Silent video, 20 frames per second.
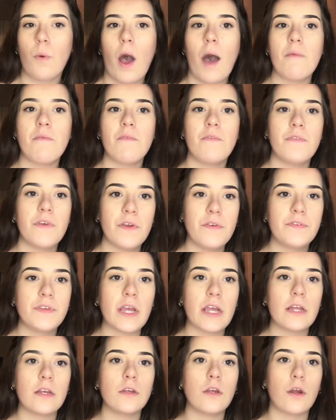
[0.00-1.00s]
I'm
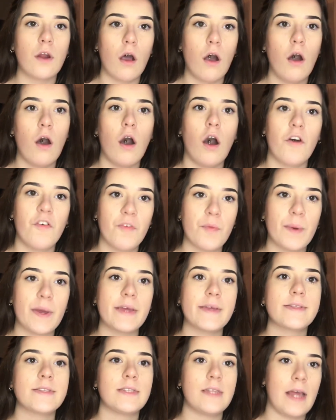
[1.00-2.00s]
15 and a half
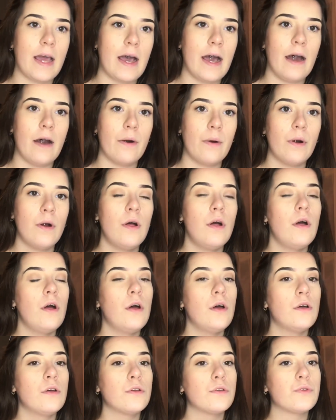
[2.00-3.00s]
weeks now,
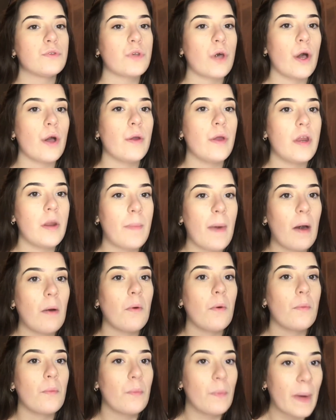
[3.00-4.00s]
so in
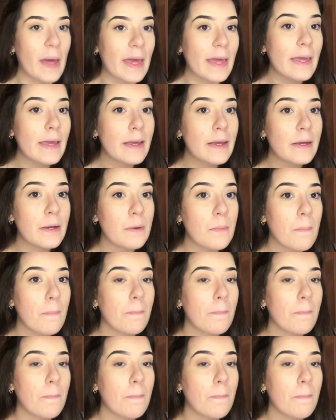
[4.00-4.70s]
about a week